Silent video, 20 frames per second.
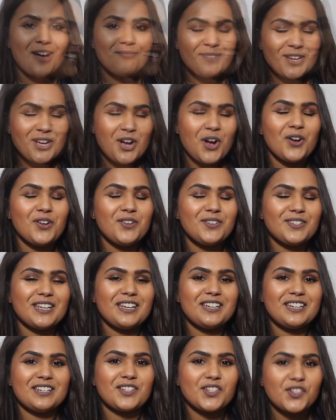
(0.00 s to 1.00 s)
Because
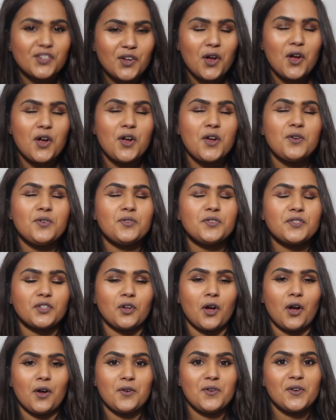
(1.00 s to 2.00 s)
it is so
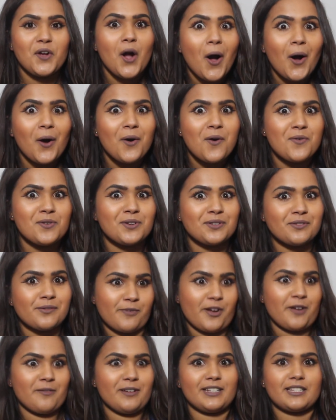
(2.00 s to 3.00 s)
cold at the
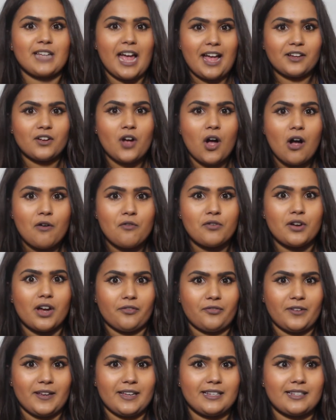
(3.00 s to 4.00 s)
moment, it's getting colder,
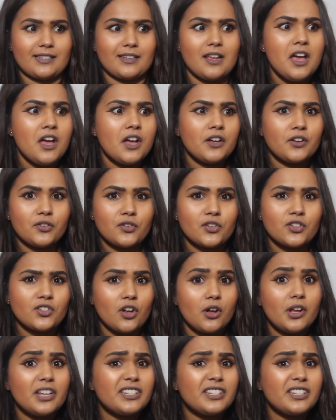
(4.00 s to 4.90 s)
I think it's gonna snow.